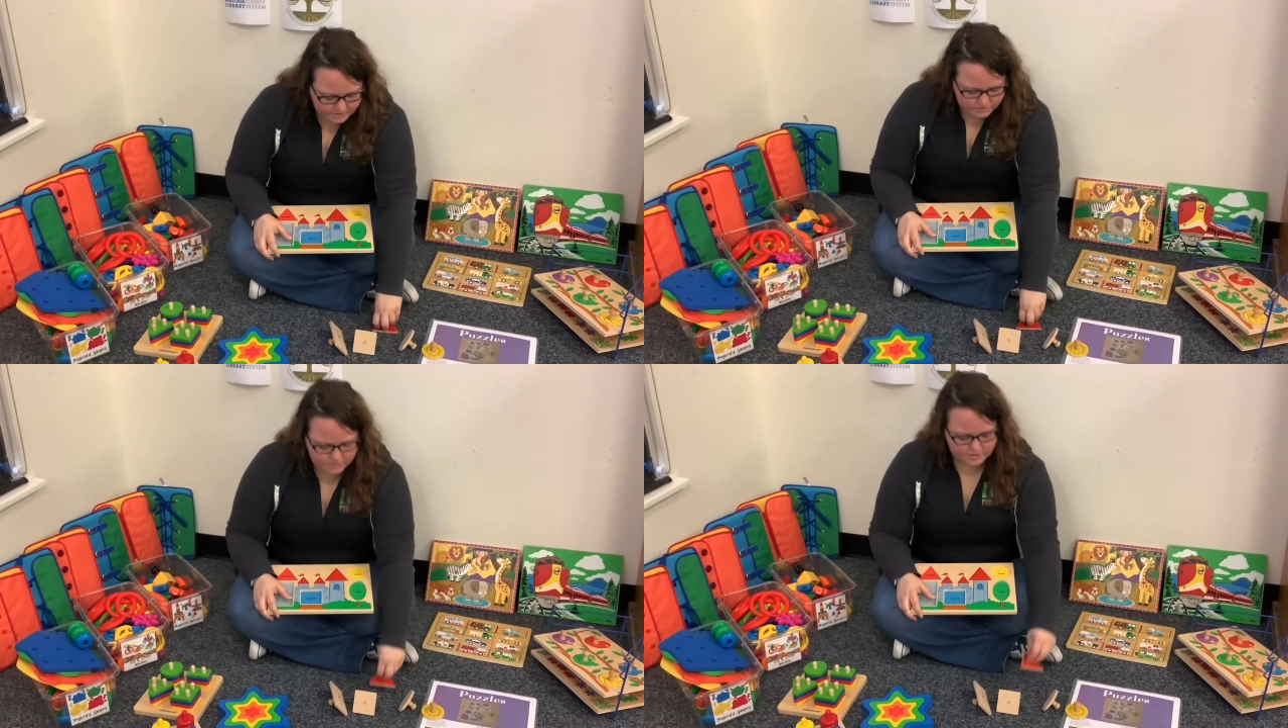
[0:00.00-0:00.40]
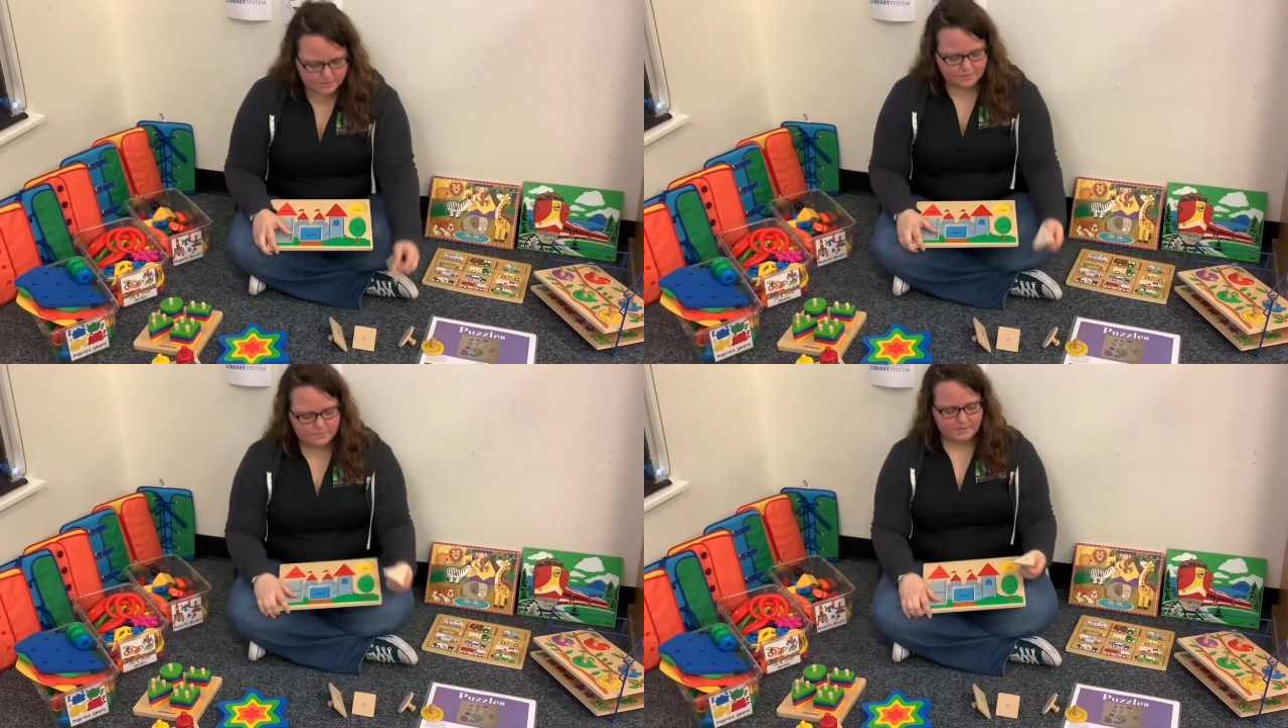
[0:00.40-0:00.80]

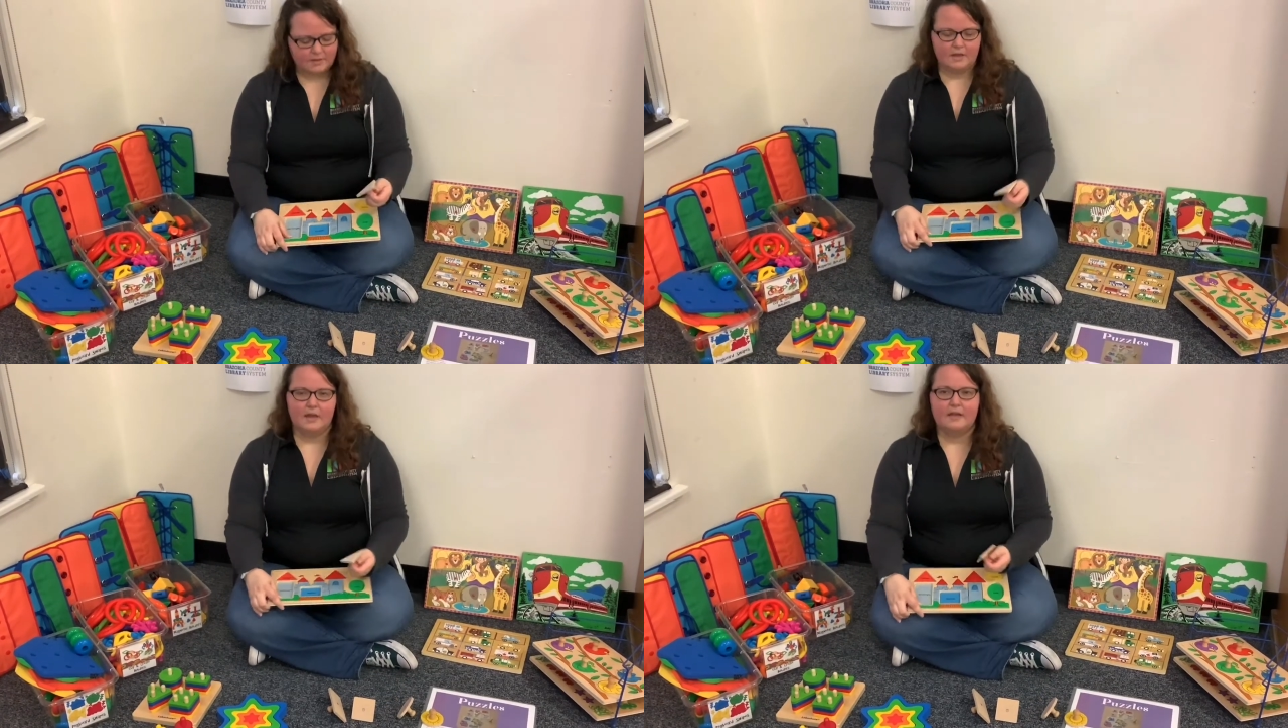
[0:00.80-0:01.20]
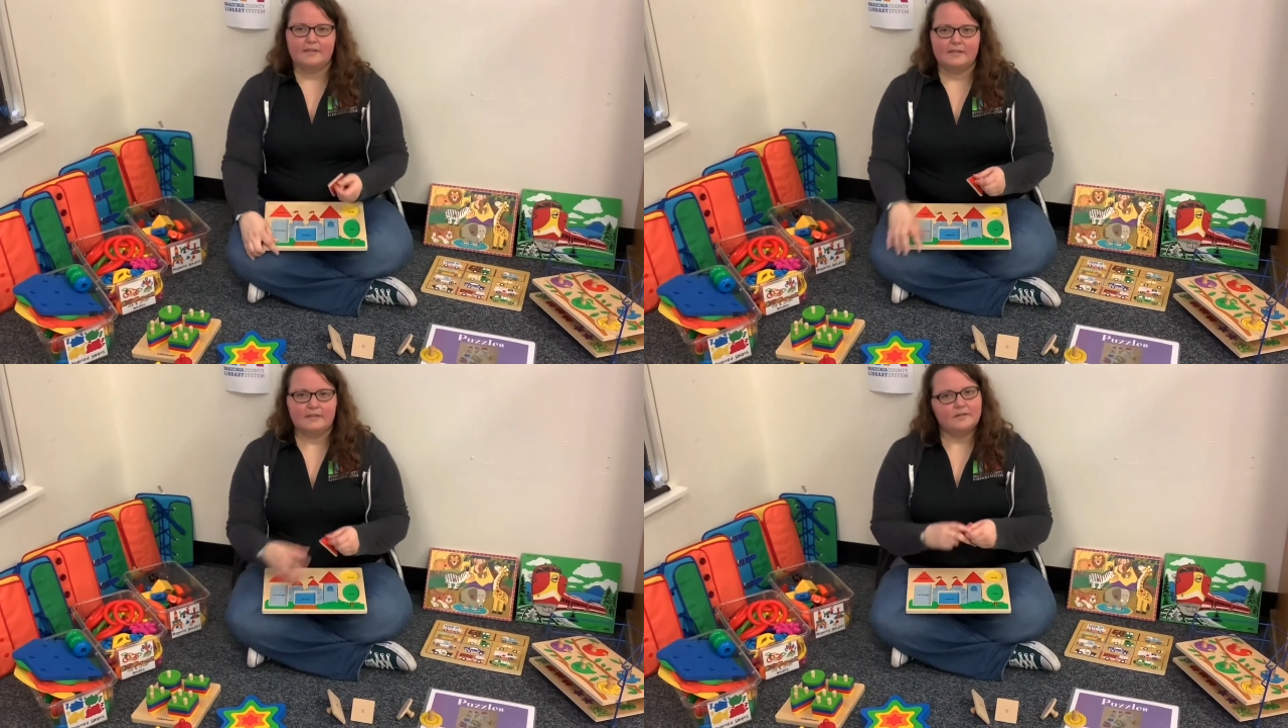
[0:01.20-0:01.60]
So,
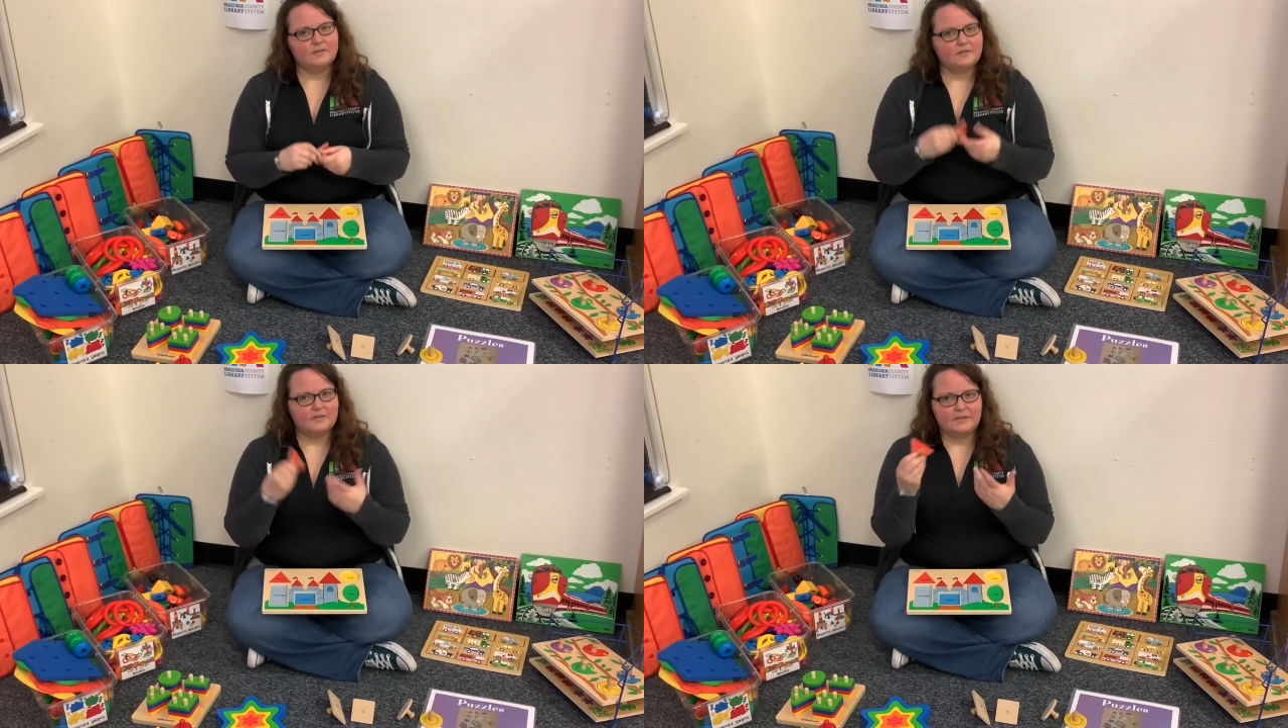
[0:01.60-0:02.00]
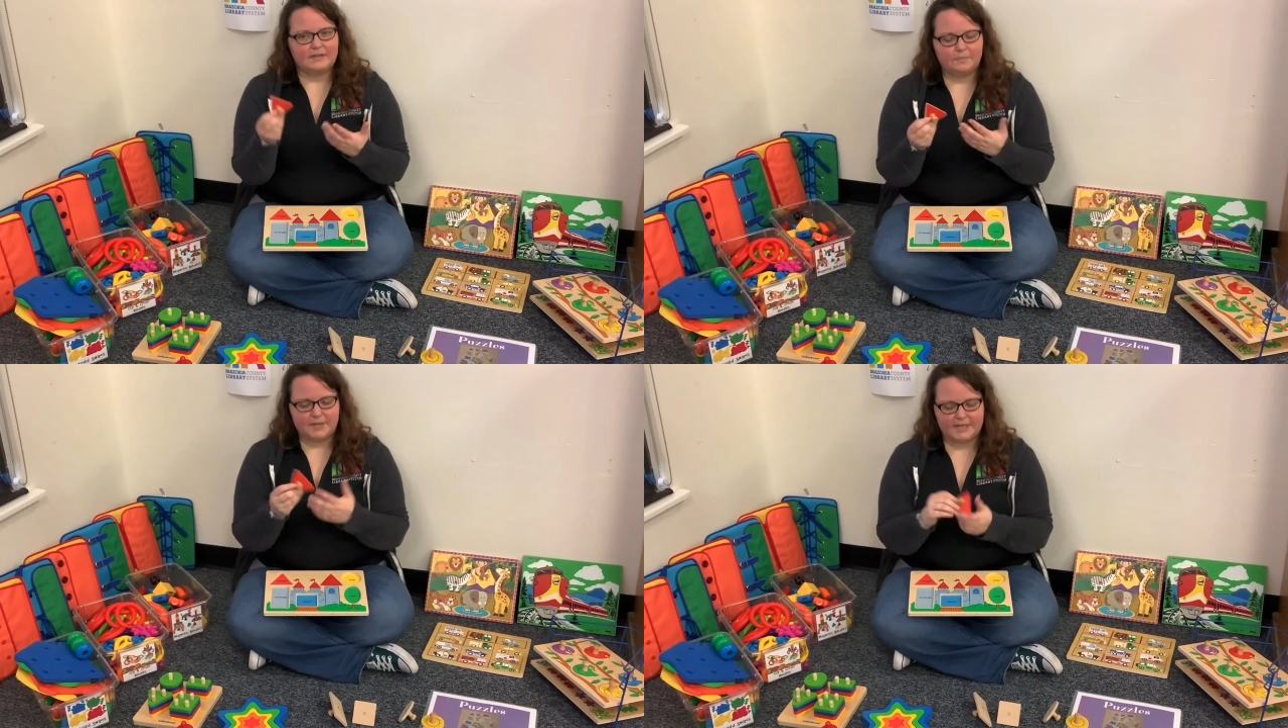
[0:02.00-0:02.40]
they'll
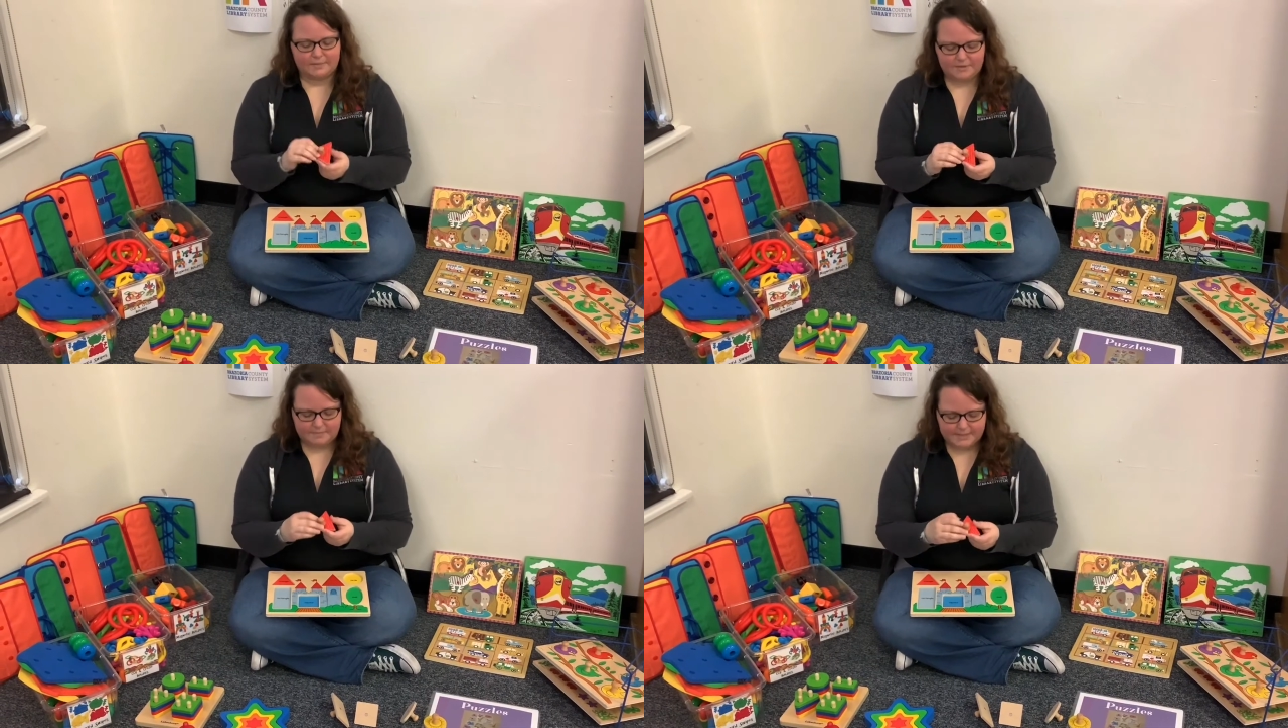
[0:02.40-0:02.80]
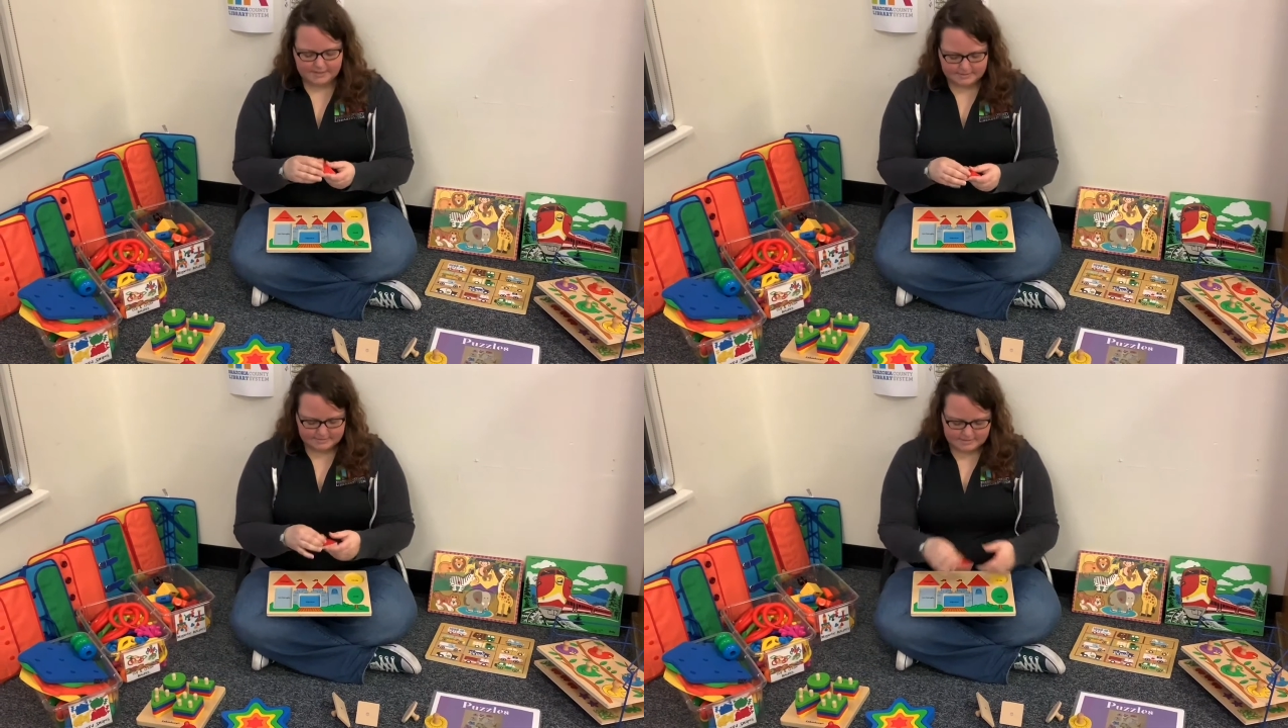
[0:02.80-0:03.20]
pick up the
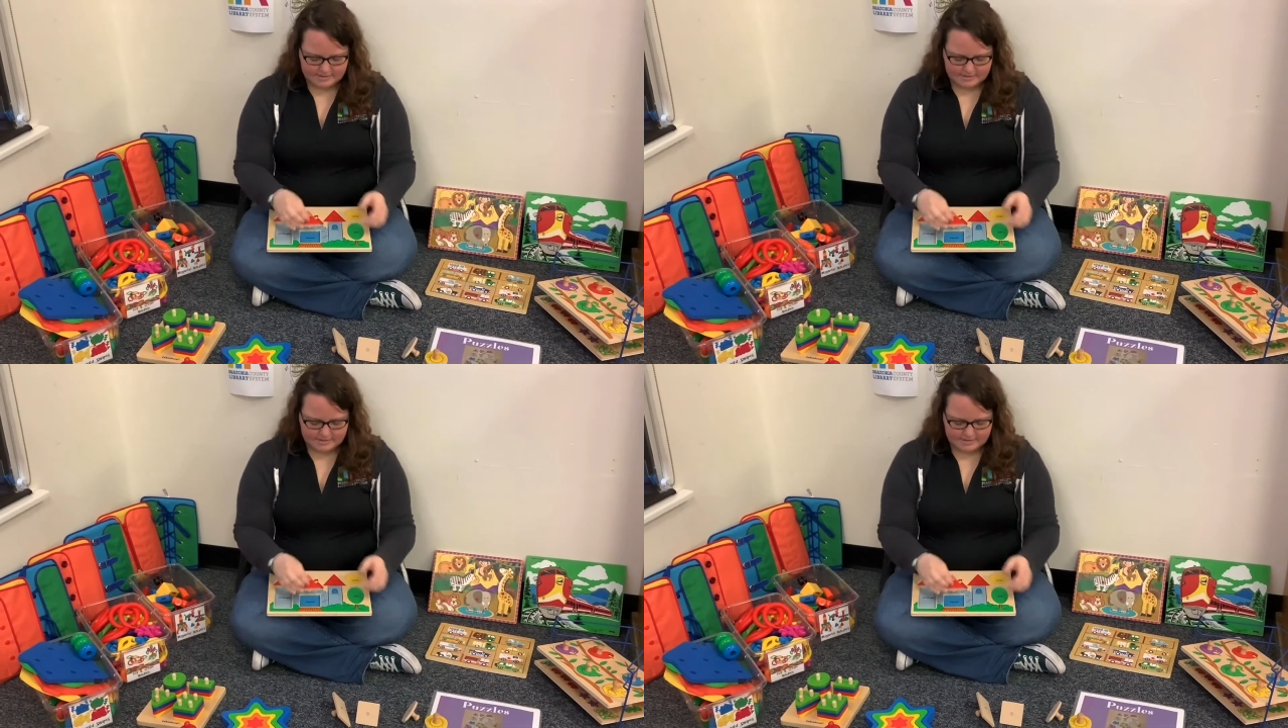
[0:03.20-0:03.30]
piece.